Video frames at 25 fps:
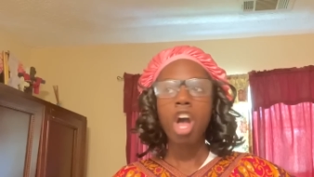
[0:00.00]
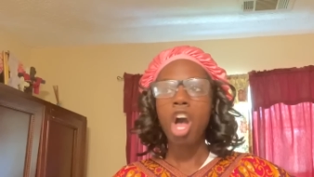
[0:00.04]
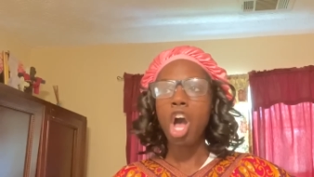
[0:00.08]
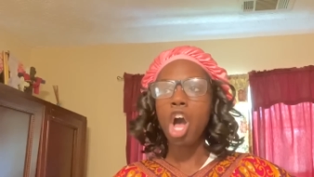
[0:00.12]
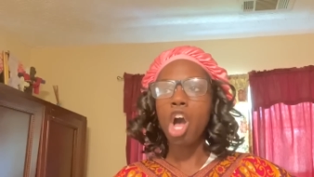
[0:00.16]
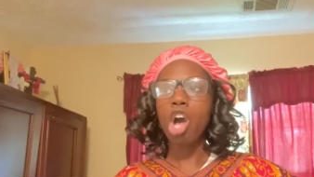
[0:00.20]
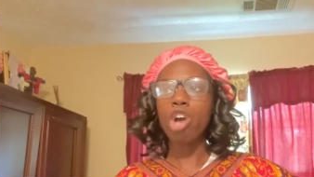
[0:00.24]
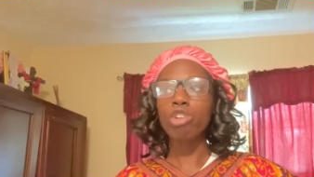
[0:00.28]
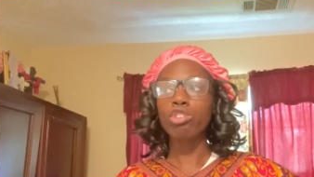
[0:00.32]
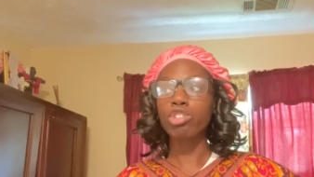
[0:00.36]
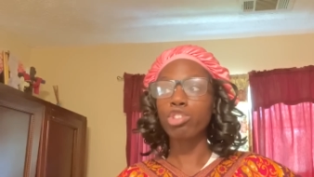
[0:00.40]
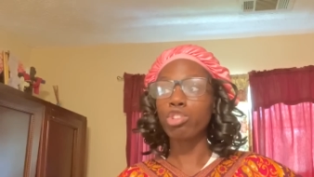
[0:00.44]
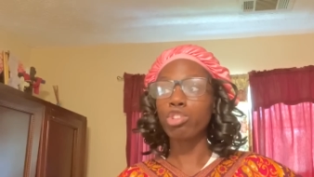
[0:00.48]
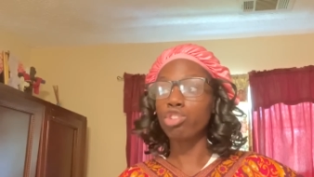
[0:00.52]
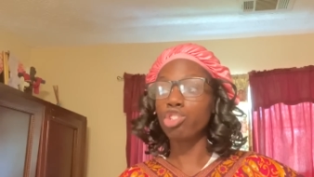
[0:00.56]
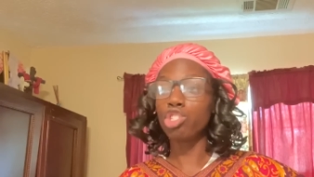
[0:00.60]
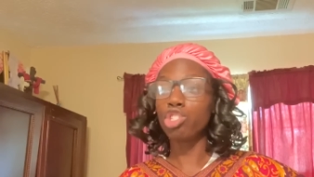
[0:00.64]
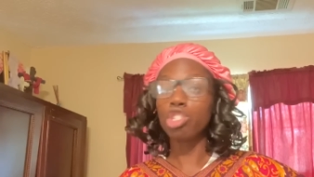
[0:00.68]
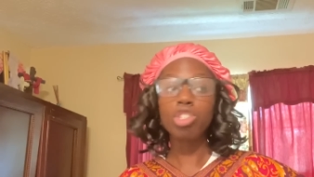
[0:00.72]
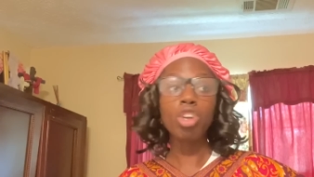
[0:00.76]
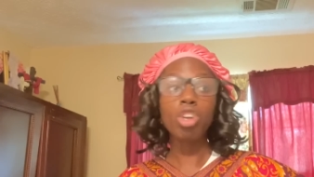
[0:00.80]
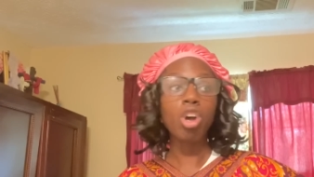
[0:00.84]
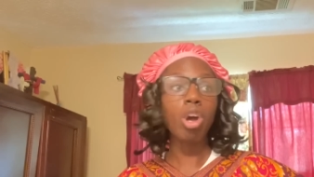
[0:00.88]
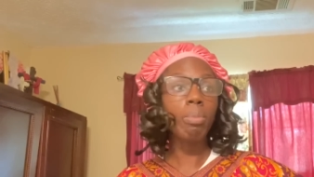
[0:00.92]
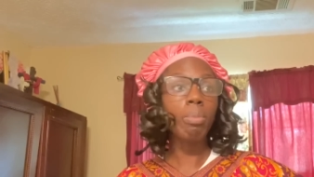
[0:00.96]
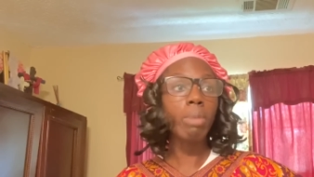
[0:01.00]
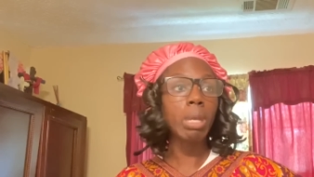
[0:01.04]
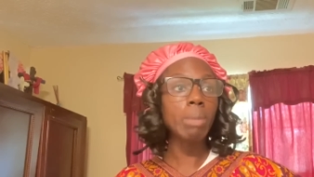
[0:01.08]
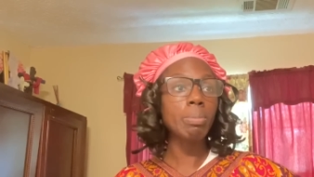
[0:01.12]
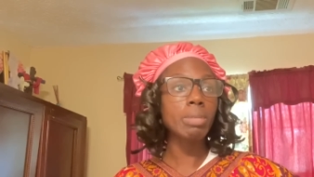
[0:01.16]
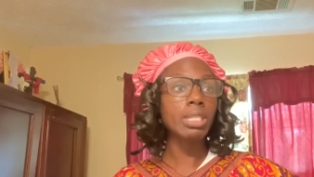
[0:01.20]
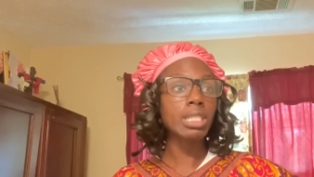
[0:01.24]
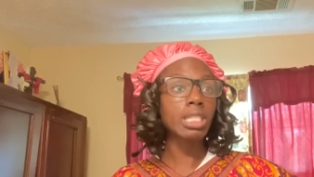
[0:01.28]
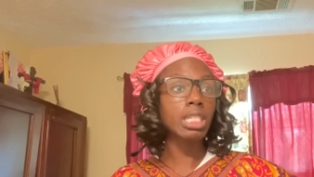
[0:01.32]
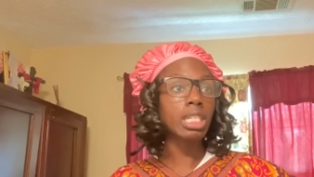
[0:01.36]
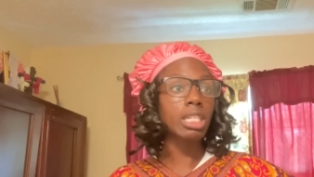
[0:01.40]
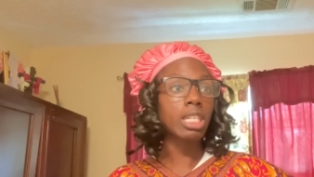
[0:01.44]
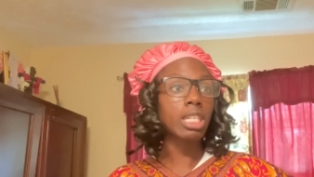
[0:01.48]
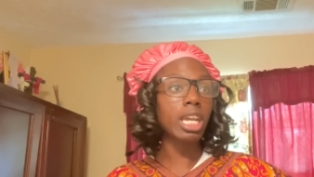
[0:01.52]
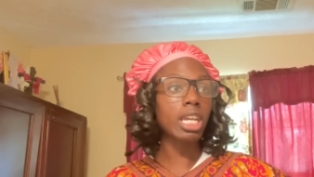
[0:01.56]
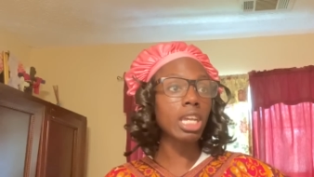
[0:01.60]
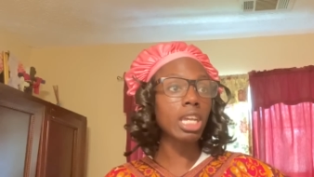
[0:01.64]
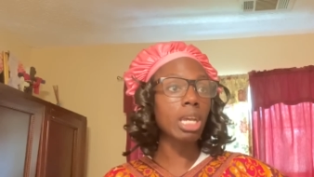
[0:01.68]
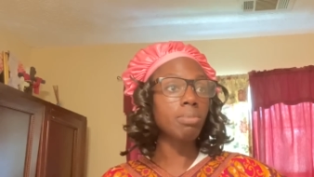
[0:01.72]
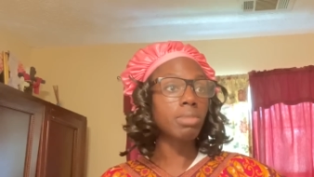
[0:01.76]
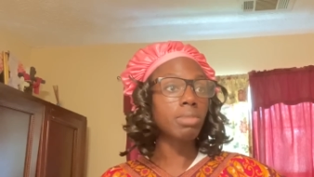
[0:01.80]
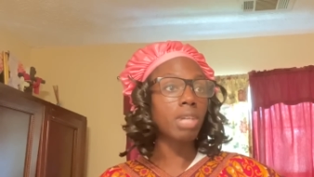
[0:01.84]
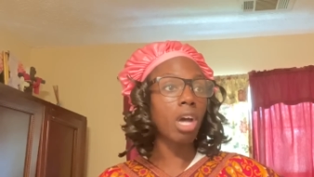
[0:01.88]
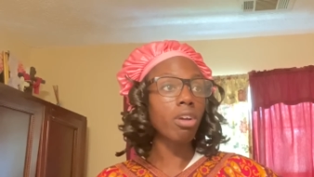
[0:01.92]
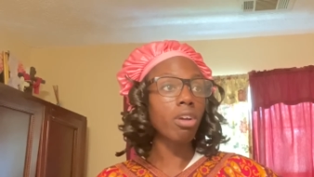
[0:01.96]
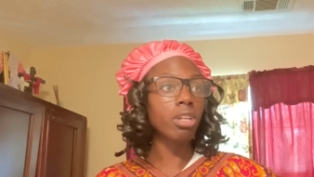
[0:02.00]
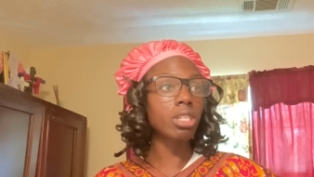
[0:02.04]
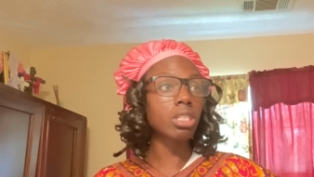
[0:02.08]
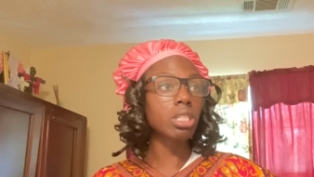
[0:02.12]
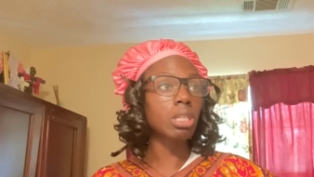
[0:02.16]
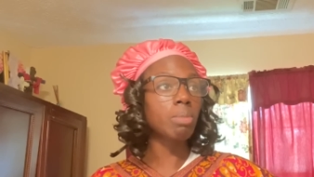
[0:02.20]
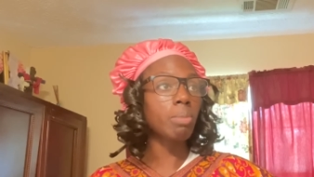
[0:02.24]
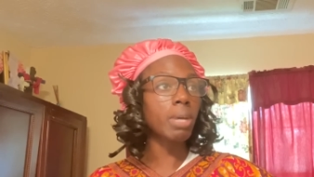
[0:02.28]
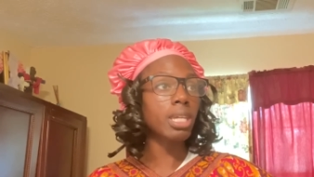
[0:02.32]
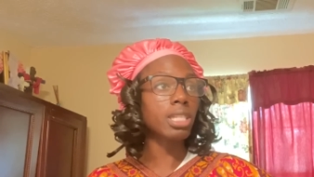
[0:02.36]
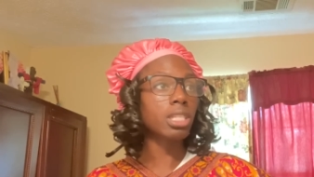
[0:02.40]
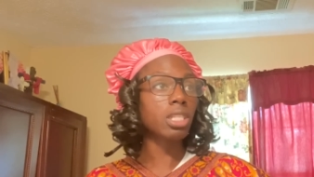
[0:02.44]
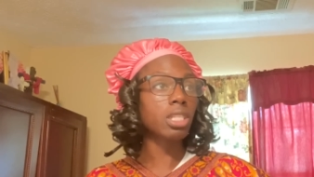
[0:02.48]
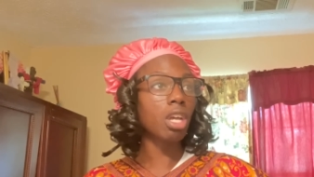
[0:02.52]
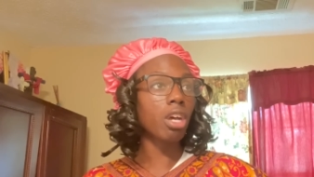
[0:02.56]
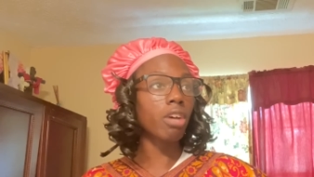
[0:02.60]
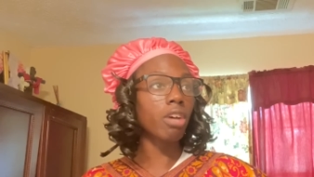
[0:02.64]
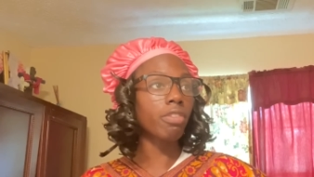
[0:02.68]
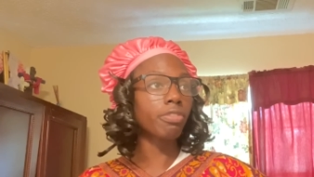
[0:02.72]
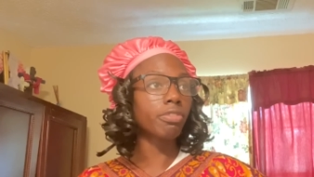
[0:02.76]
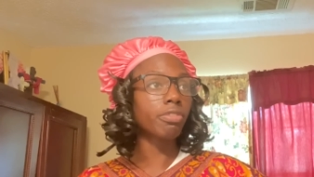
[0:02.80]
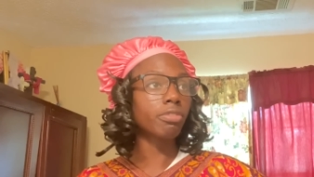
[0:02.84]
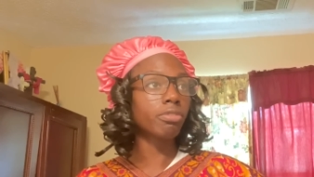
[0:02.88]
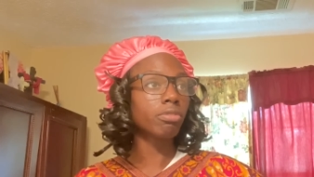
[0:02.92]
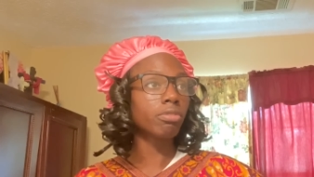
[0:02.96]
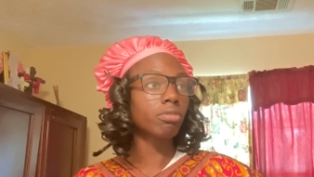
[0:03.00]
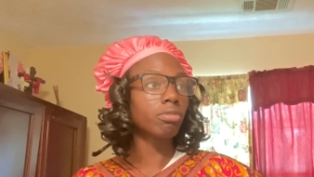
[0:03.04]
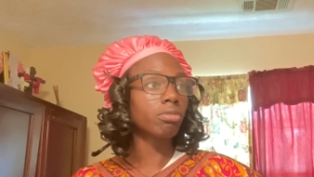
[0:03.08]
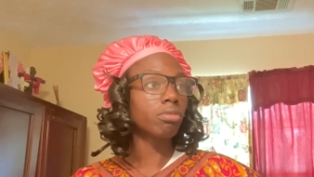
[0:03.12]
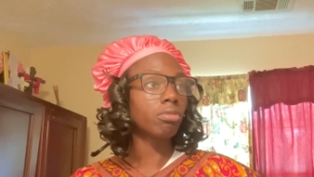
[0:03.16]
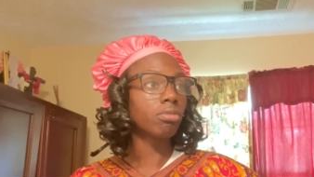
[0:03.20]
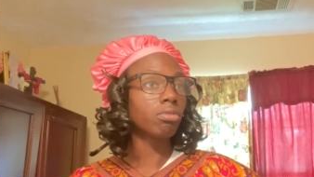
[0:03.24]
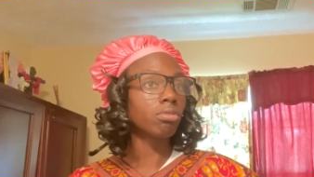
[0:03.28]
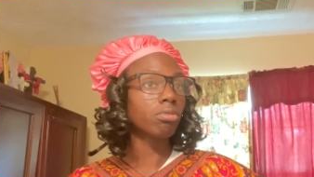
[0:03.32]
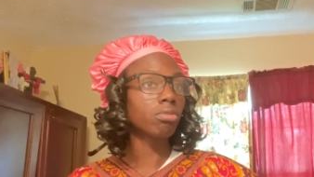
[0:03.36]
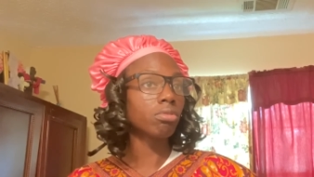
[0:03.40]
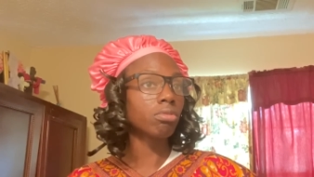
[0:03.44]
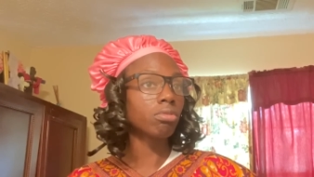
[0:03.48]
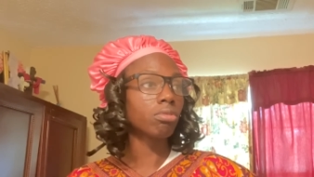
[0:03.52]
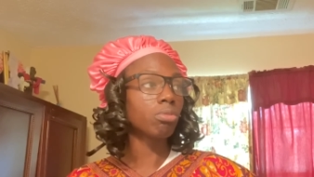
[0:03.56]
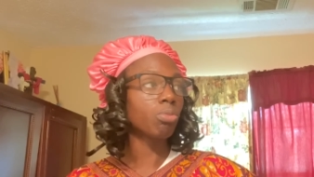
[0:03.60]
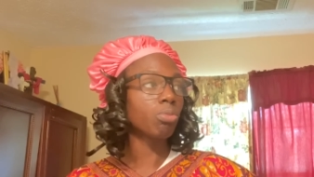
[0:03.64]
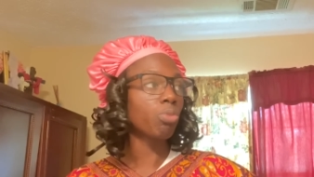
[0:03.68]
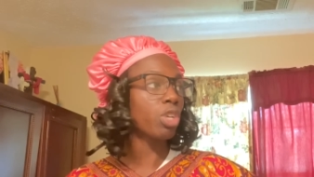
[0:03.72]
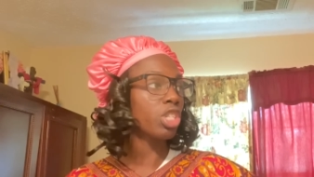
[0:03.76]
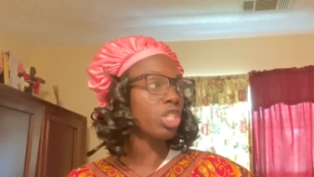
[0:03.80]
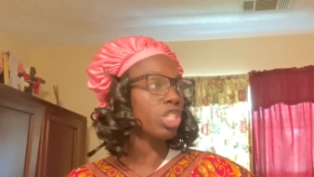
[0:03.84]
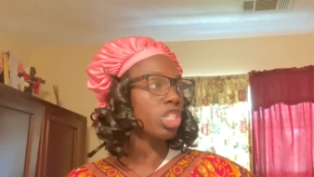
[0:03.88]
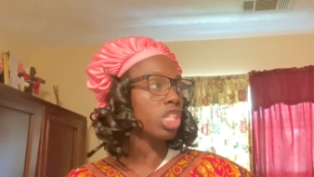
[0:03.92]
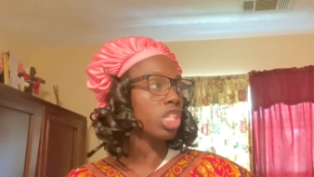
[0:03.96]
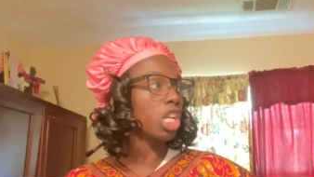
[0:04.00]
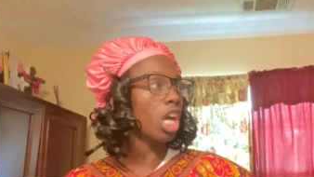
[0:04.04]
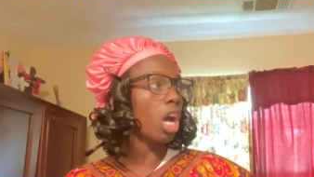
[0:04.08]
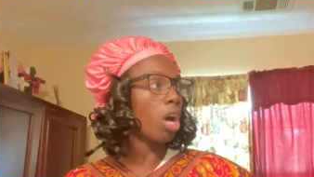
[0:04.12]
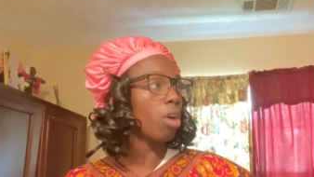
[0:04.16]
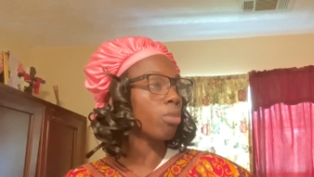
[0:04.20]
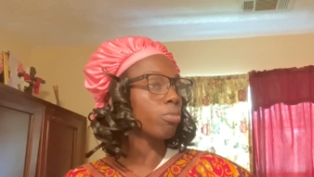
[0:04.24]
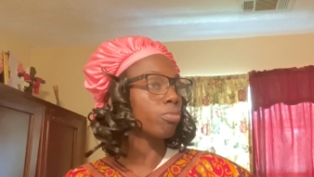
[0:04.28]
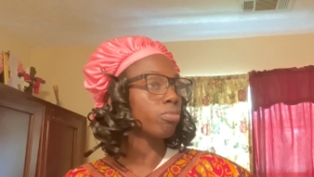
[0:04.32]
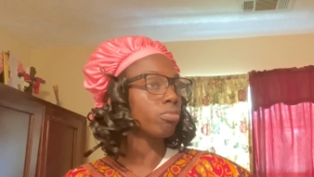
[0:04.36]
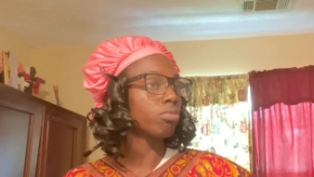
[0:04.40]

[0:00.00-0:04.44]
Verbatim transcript: Oh, so she gonna make me seem like I'm talking to myself? Where'd she go?